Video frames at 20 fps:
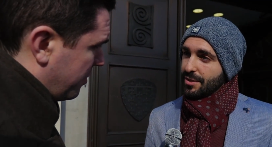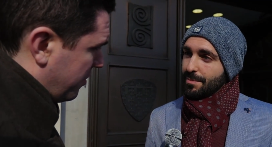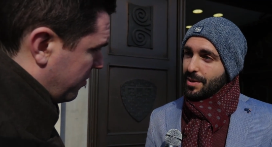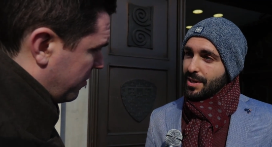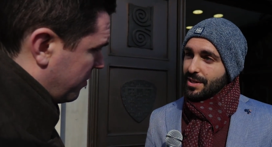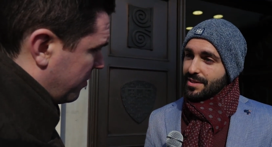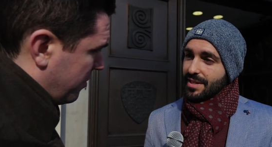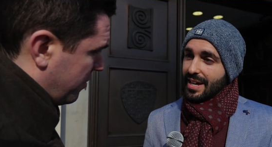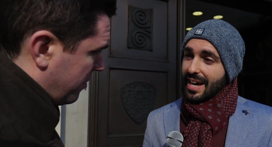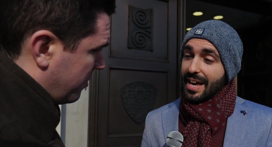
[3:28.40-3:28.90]
Speaker 1: in
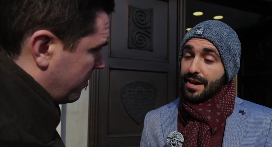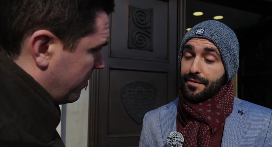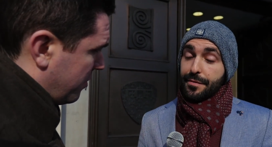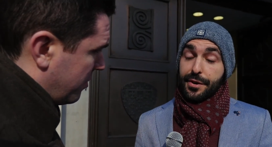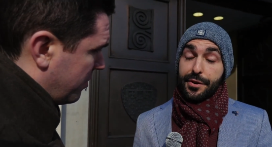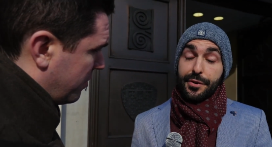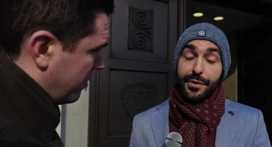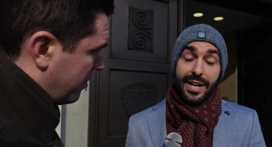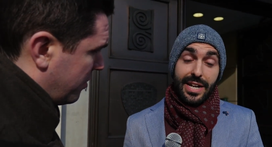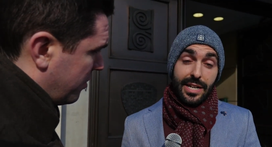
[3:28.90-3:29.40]
Malta. I have
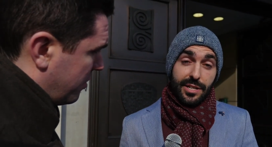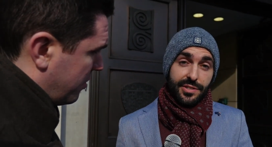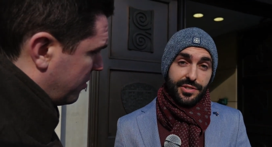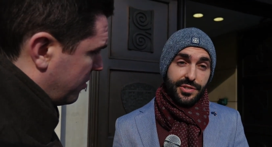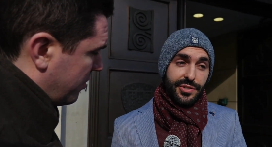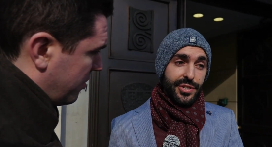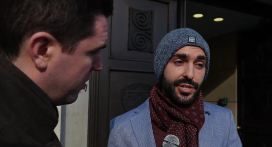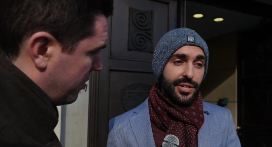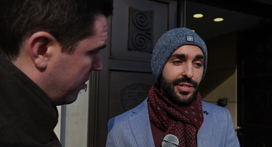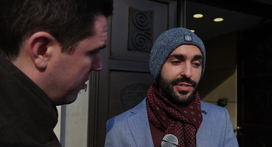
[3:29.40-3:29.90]
great
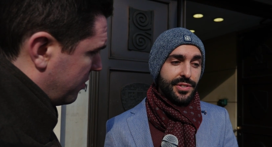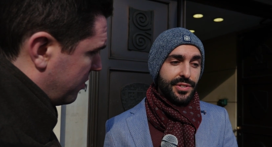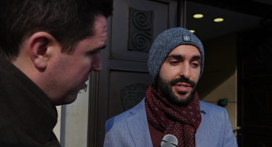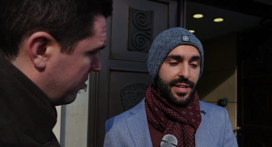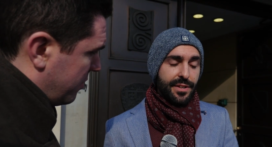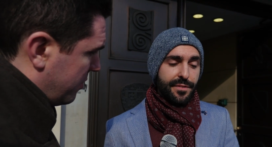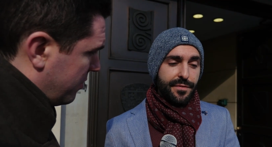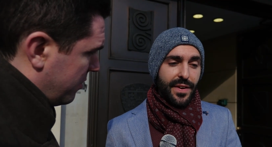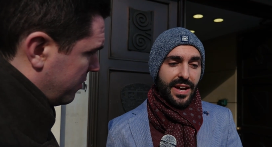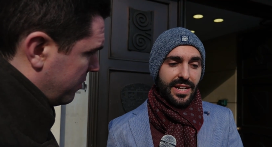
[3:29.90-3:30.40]
concerns.
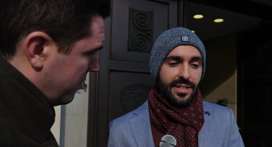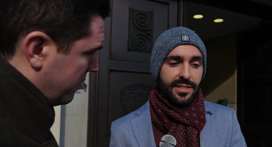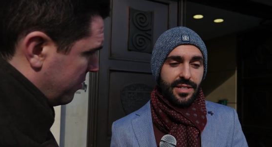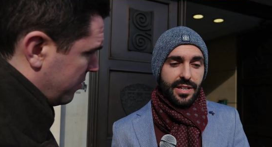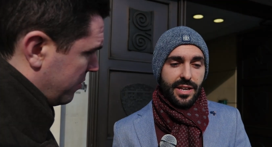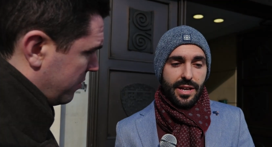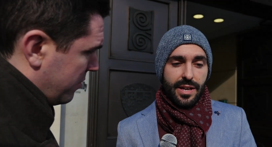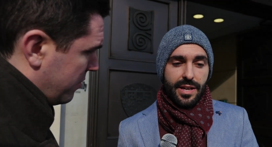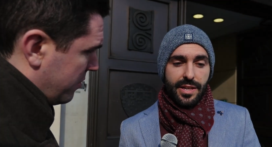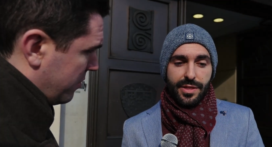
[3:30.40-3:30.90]
In fact,
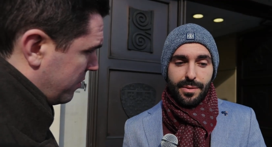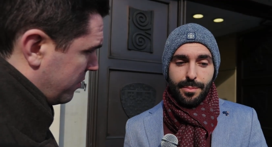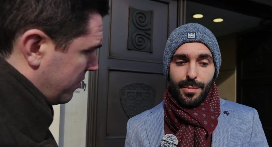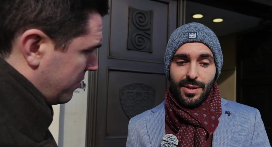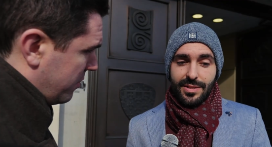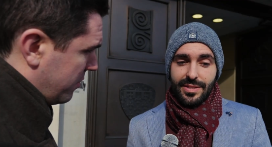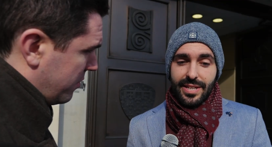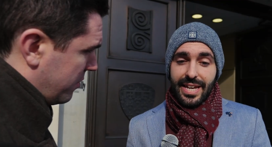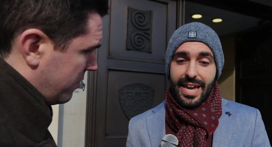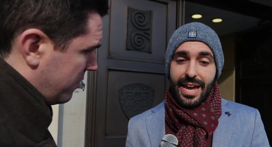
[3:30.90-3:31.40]
uh, the
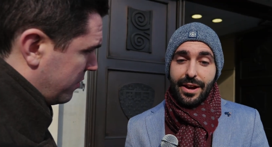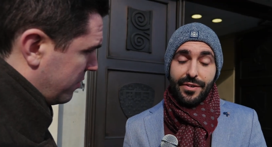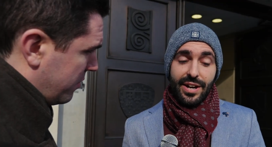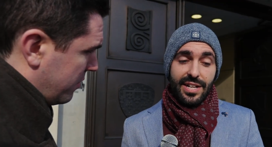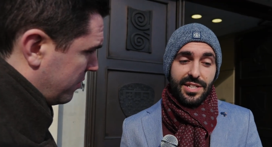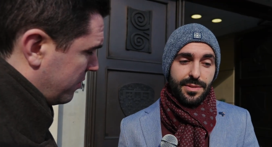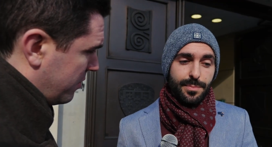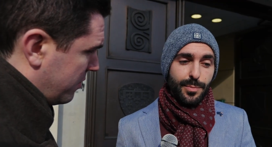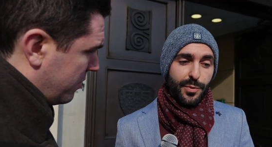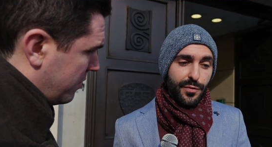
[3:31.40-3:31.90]
Malta gay
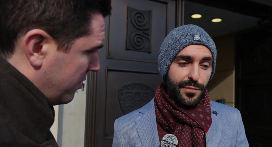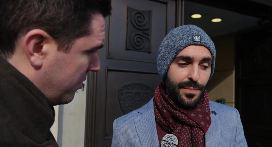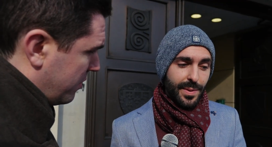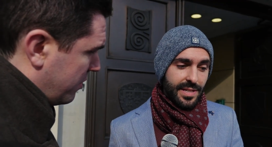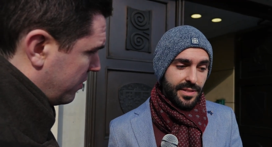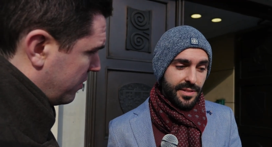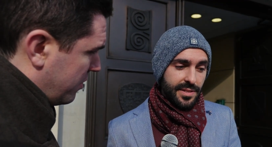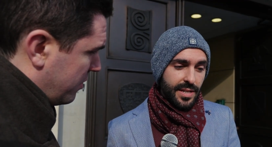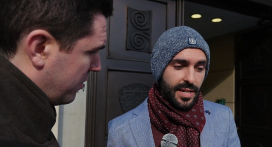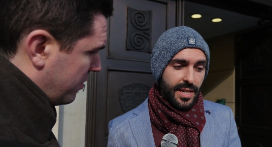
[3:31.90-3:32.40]
rights
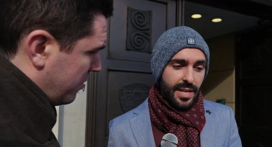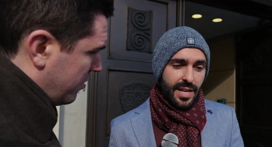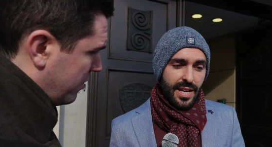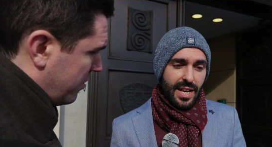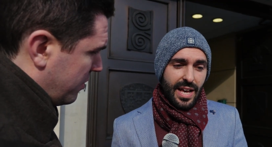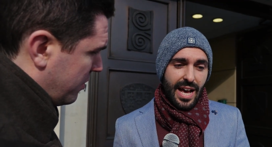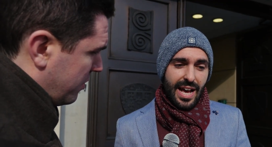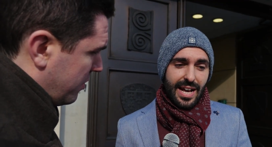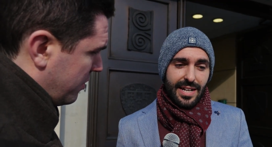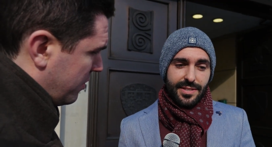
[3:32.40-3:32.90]
movement
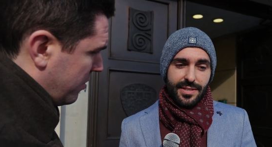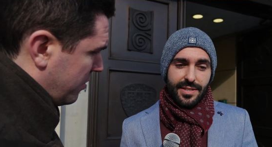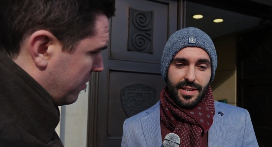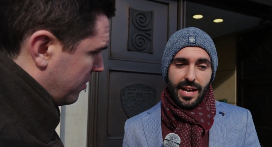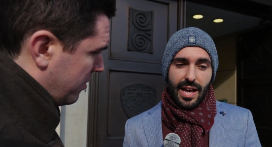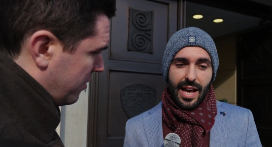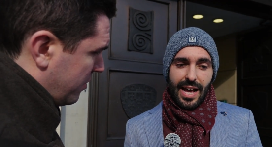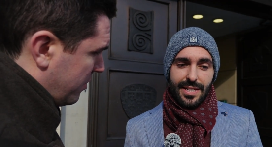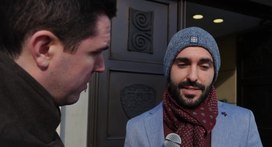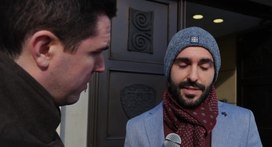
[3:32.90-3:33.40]
has,
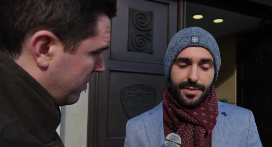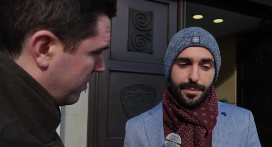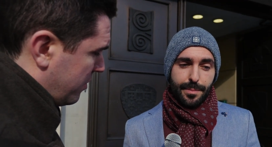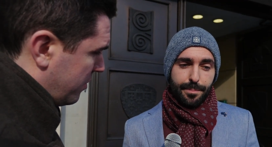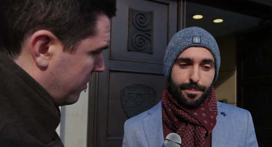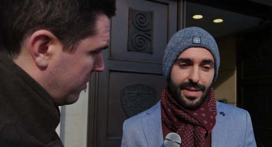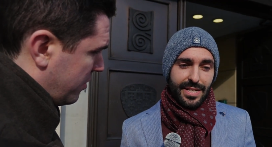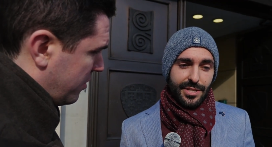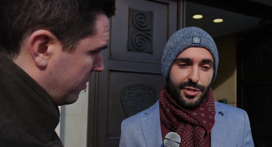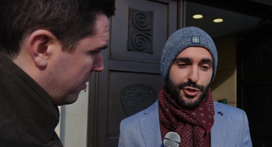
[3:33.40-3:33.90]
has
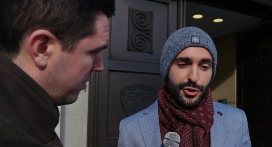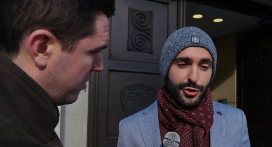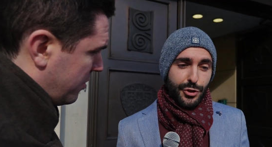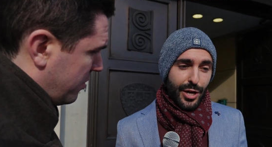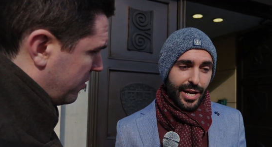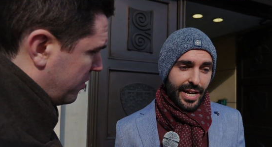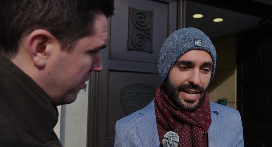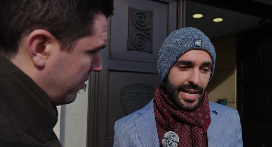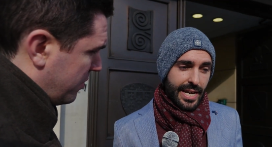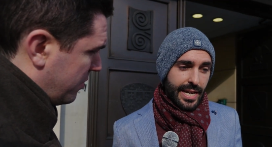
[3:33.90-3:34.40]
been
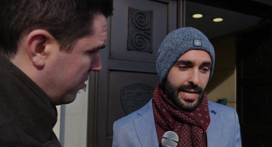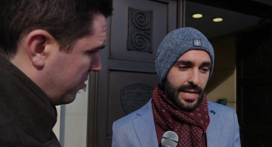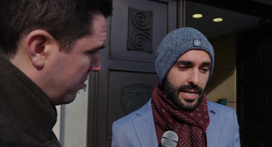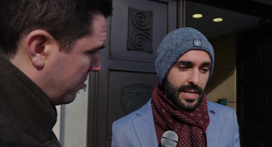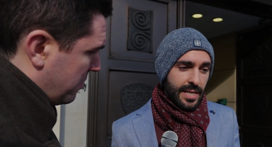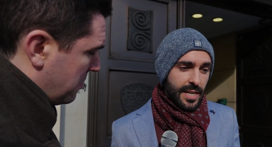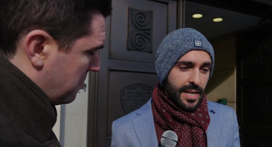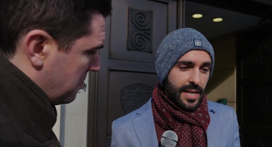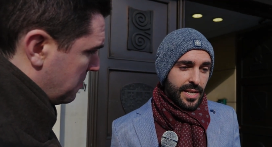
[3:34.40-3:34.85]
trying